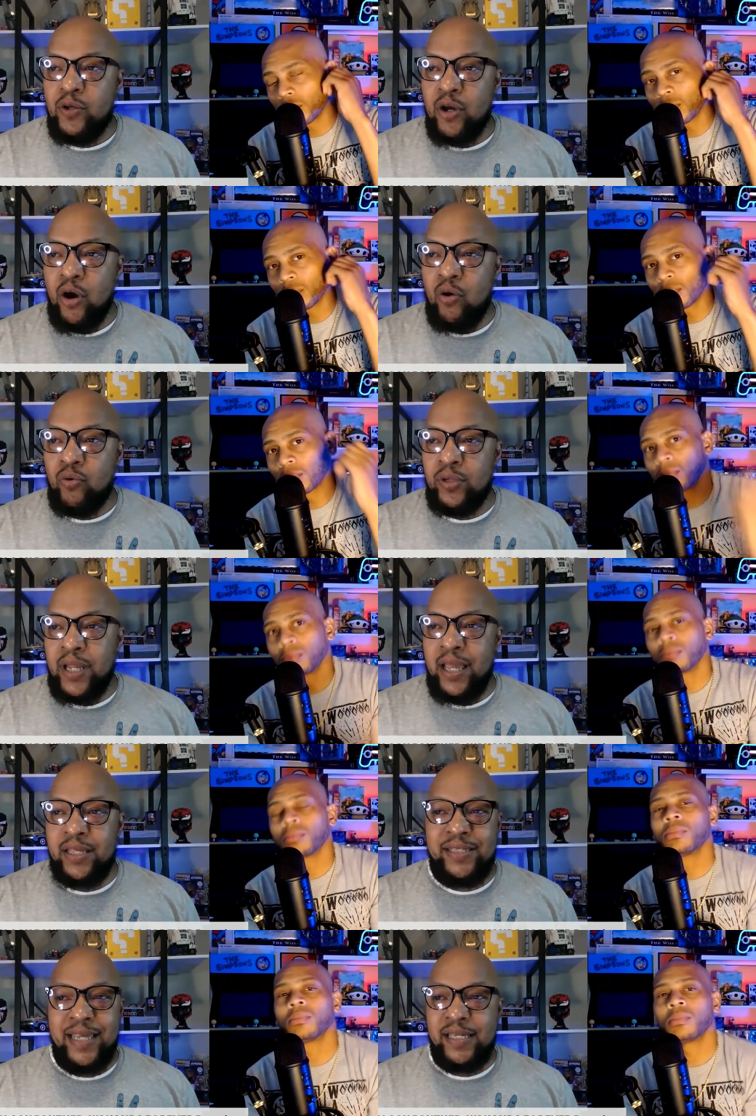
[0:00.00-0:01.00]
Speaker 1: you know,
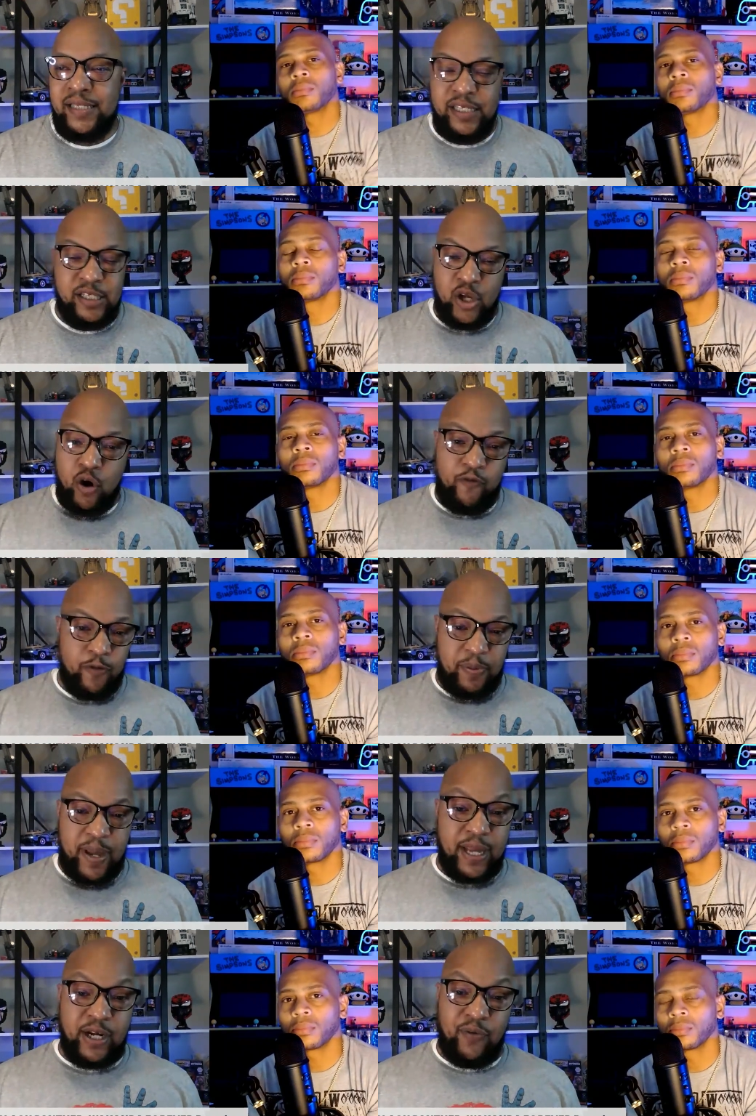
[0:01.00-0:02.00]
they, Disney's known for
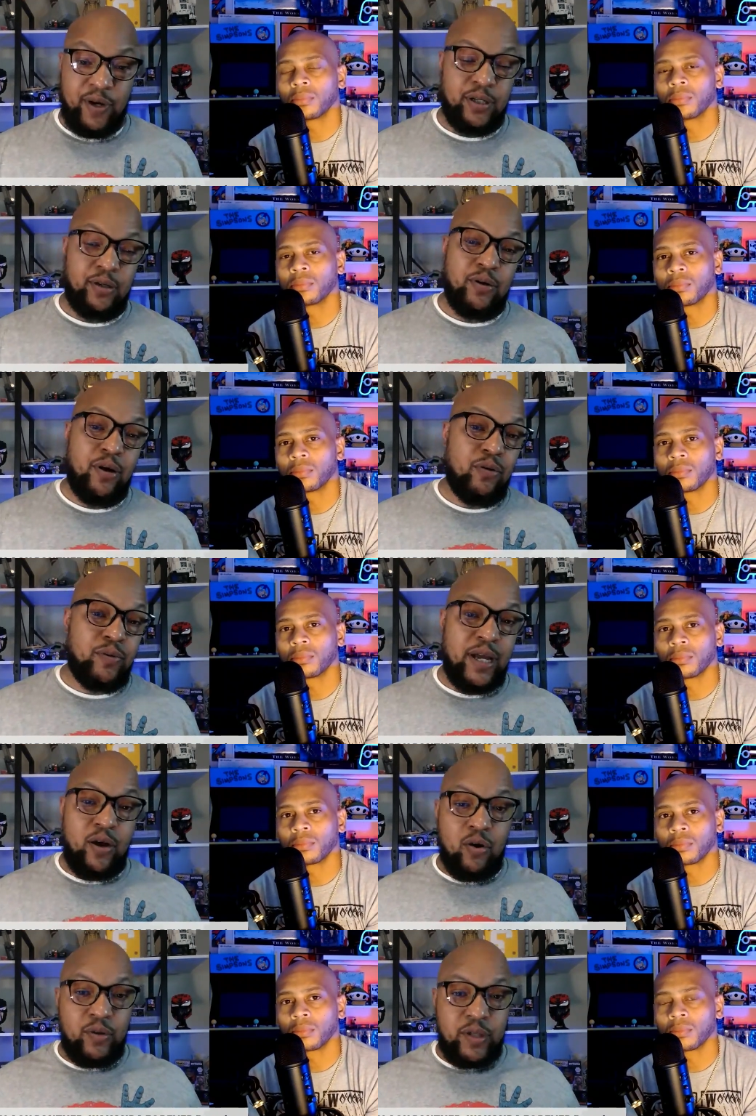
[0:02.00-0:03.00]
pandering. You know,
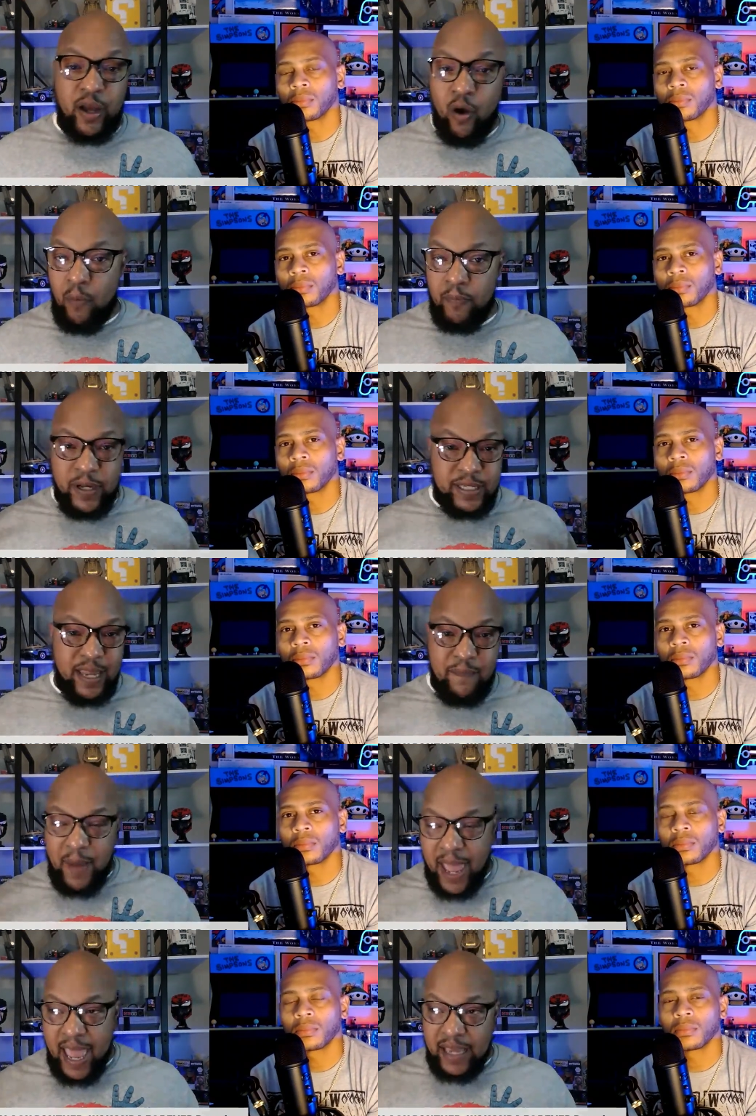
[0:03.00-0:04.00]
they're gonna they're gonna get
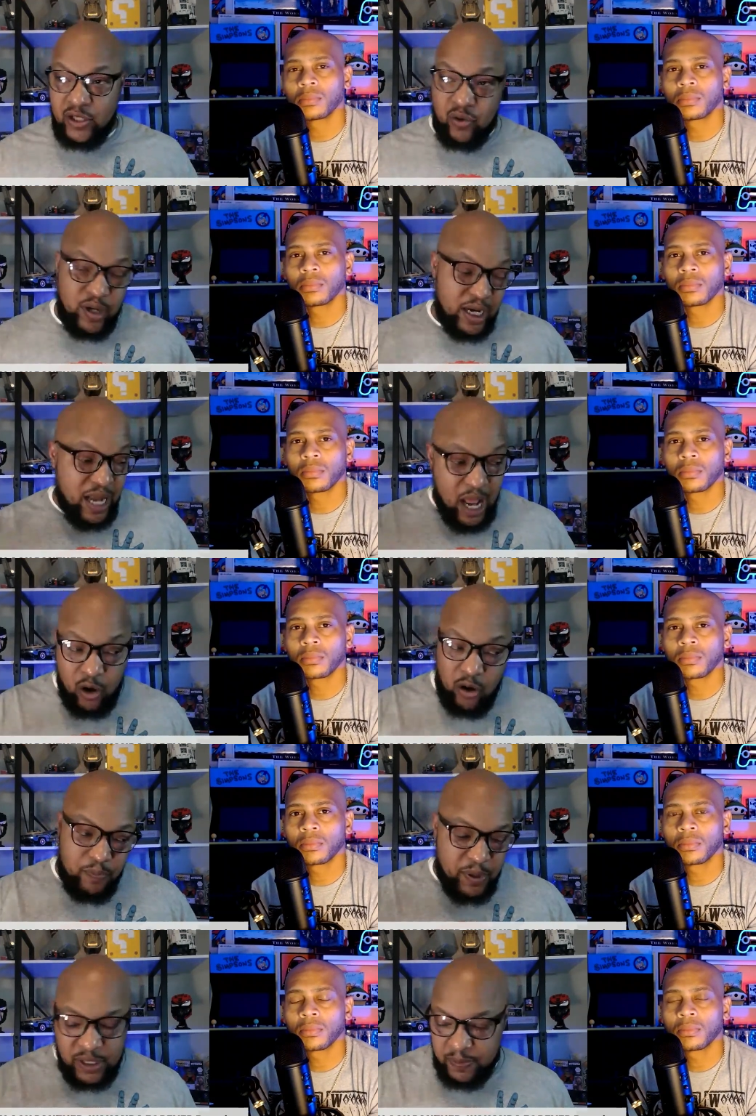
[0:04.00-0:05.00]
their bag, so they're not
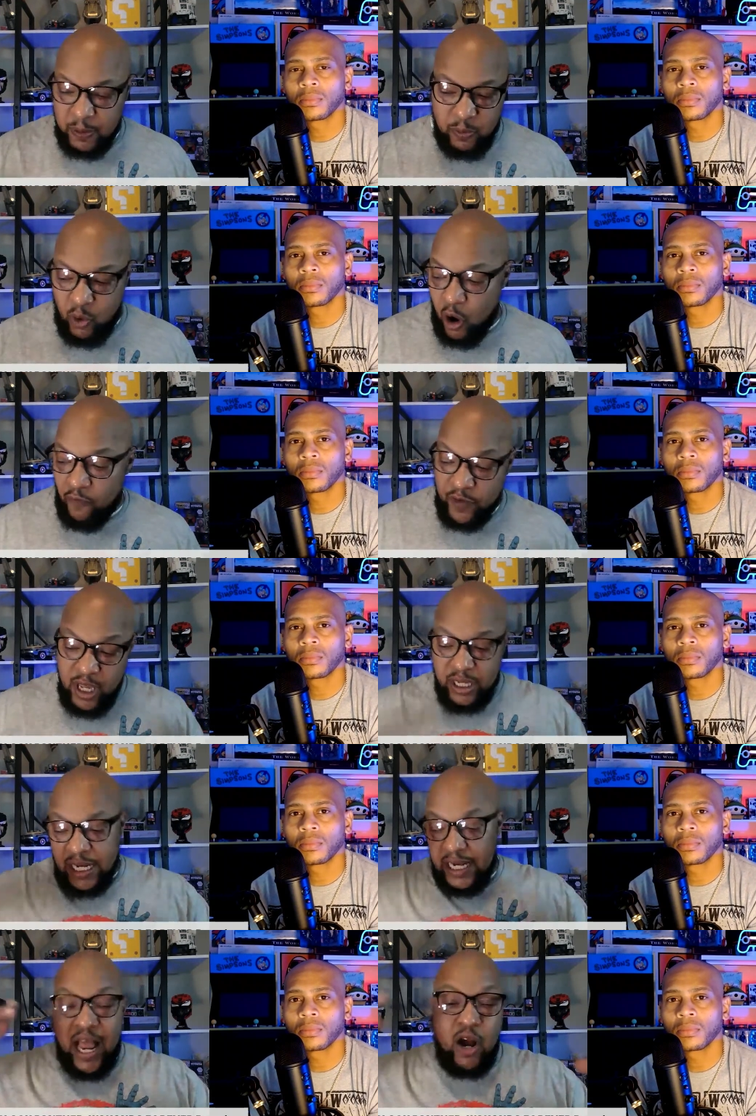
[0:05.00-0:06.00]
gonna piss people off.
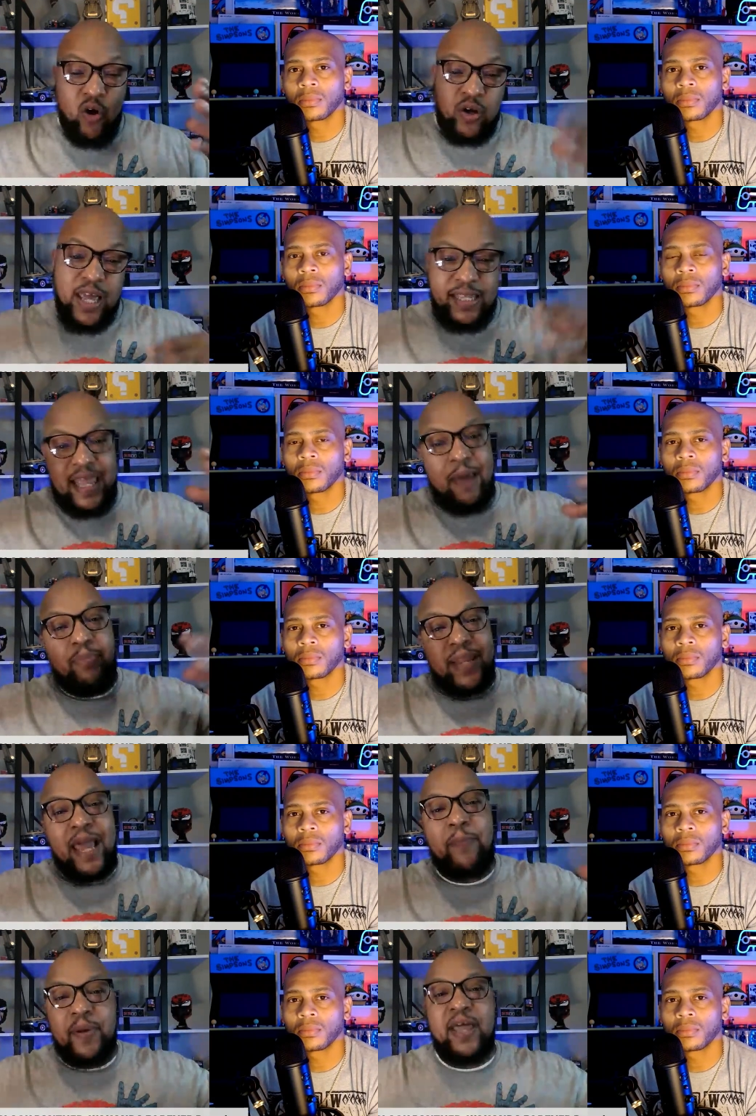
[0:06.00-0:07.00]
They're not gonna let that
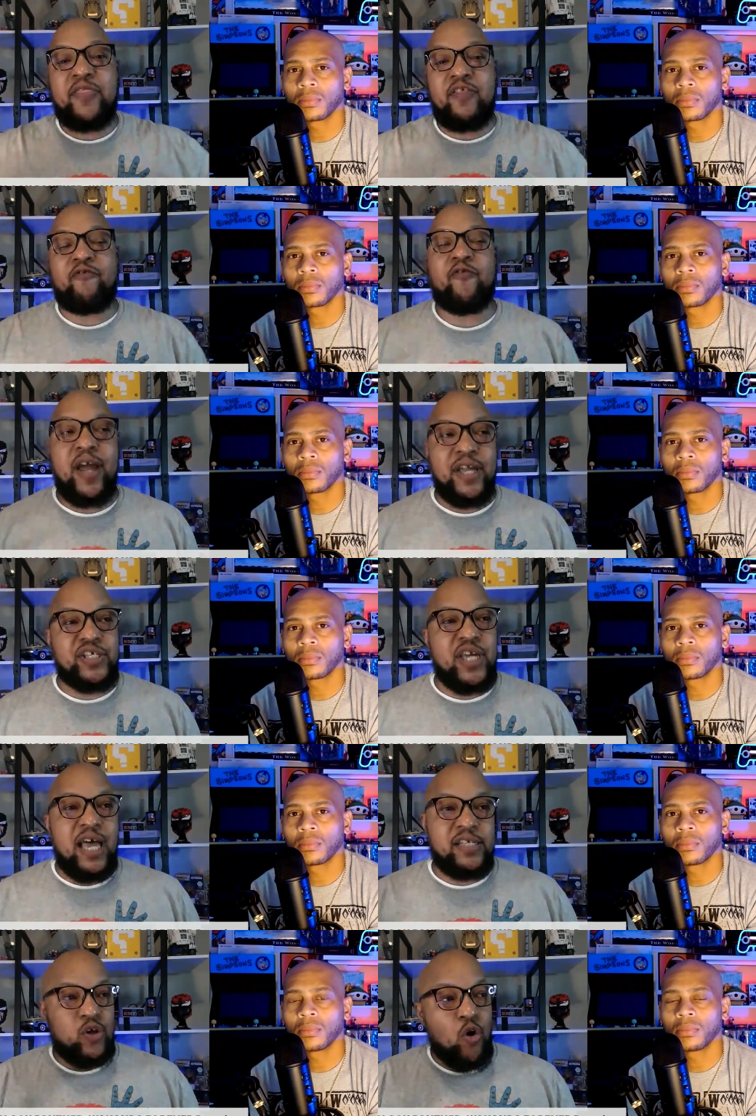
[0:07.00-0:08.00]
Black Panther
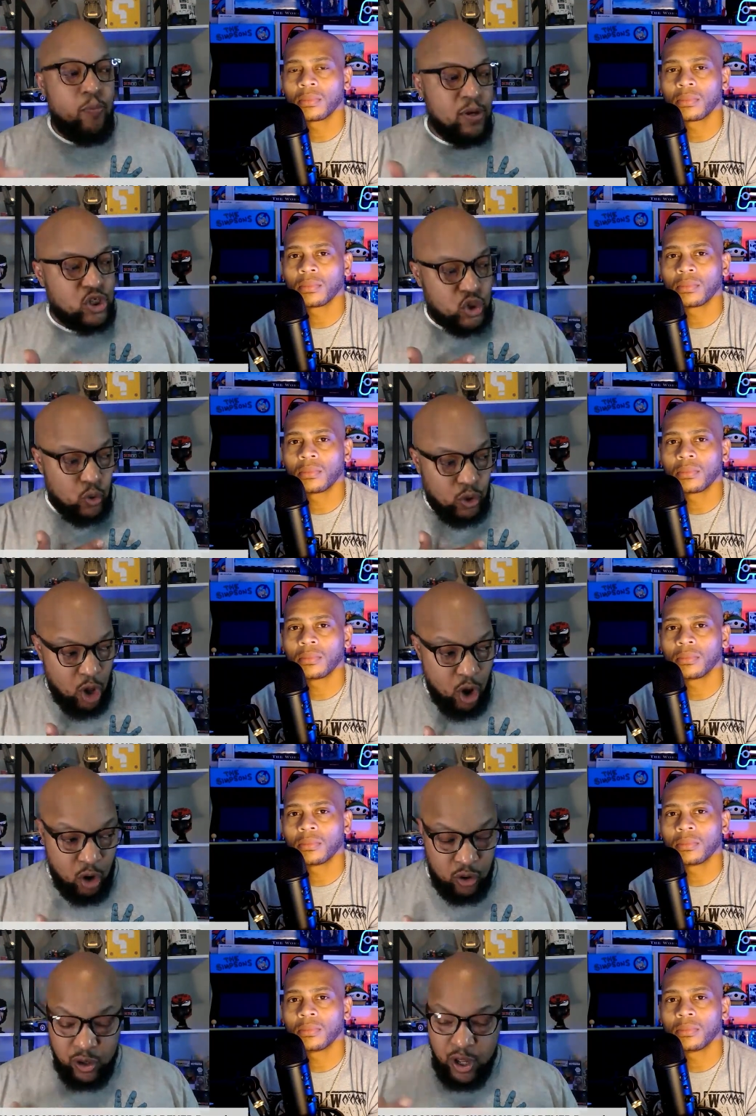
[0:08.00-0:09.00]
franchise go but so
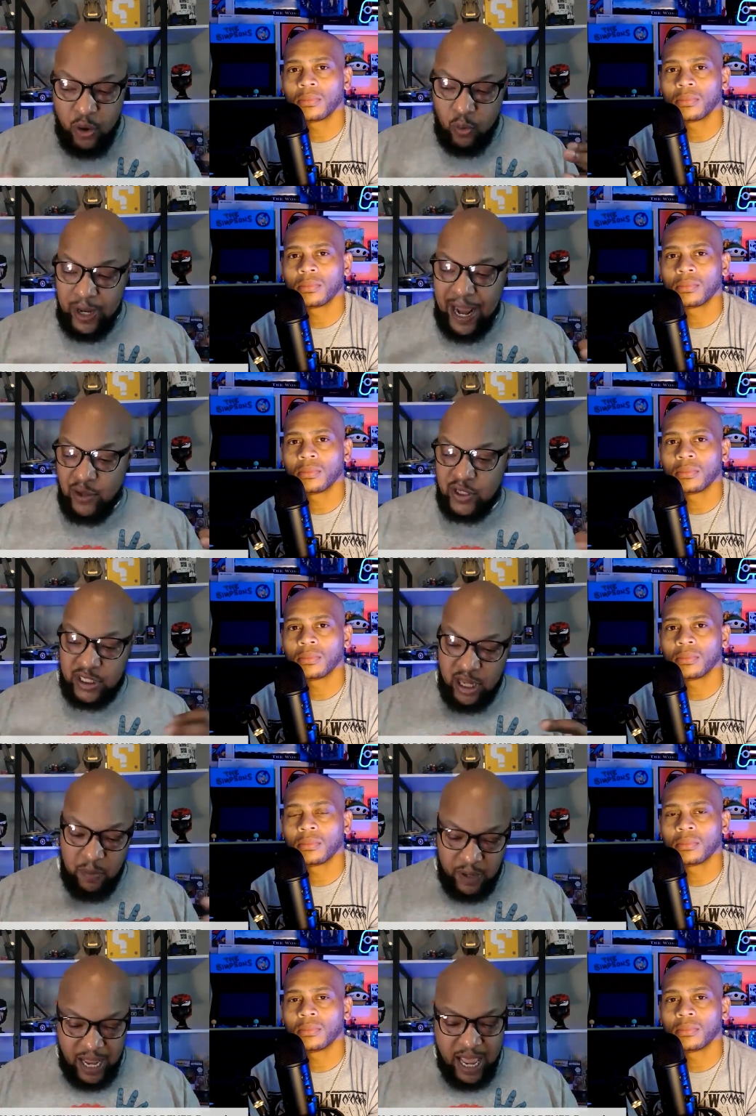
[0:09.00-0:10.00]
long without
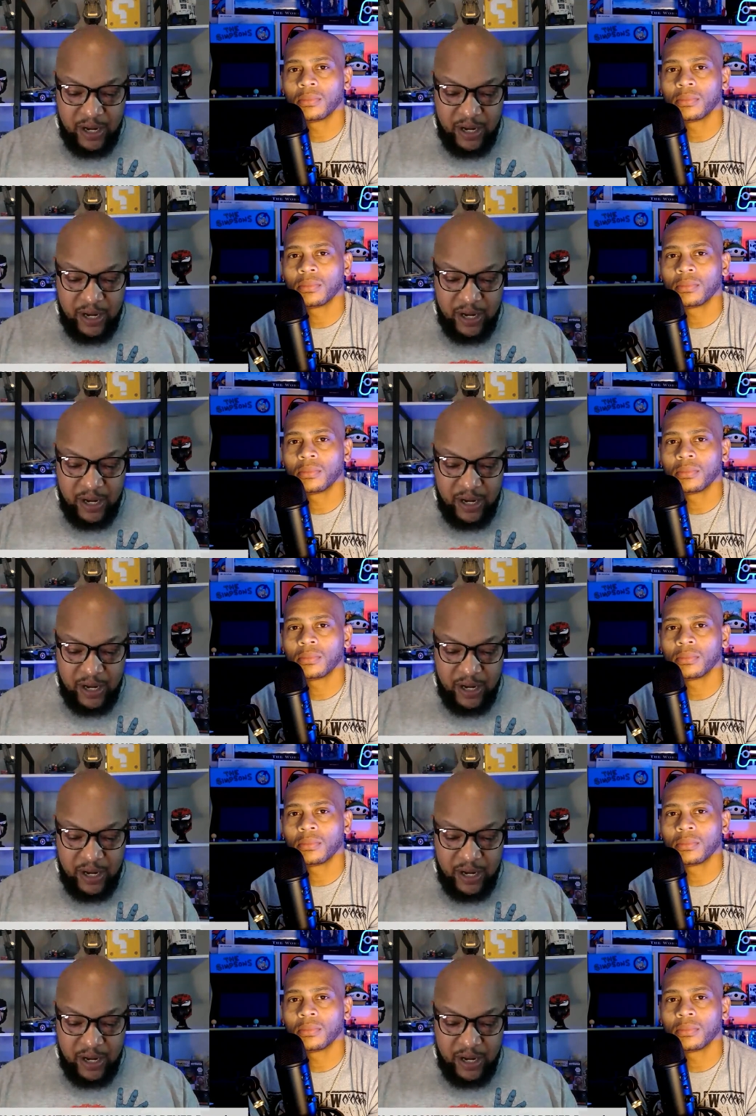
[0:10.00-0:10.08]
some